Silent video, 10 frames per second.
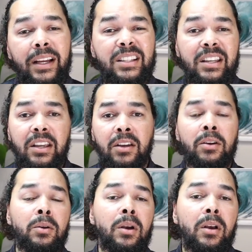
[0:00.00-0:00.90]
I'd like to
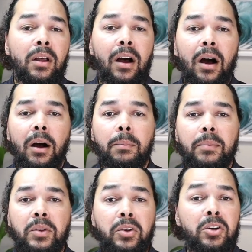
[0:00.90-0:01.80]
hear,
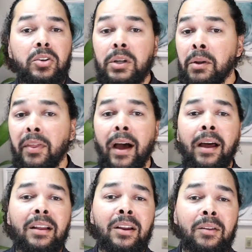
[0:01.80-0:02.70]
do you agree with
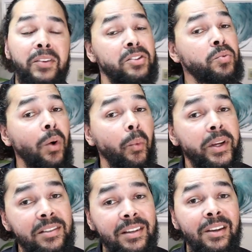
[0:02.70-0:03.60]
that? This is what
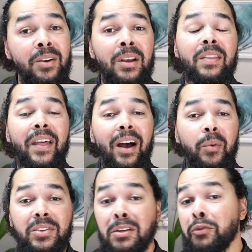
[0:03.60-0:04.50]
we see, that
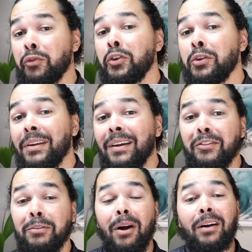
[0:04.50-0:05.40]
we see fruit
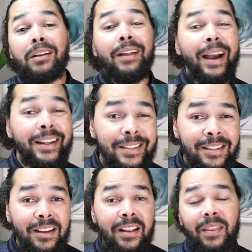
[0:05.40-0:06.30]
from our
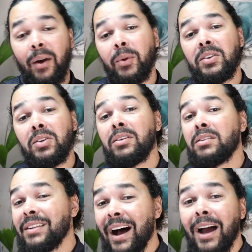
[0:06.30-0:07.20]
clients, that we do
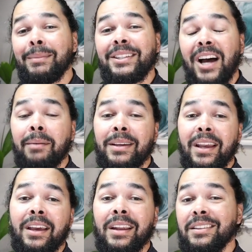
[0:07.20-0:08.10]
this time and time
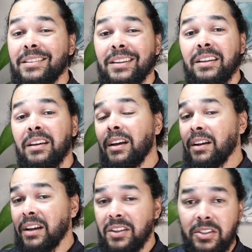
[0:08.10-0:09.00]
again and see
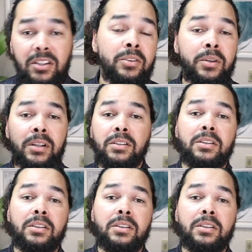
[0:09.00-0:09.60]
continue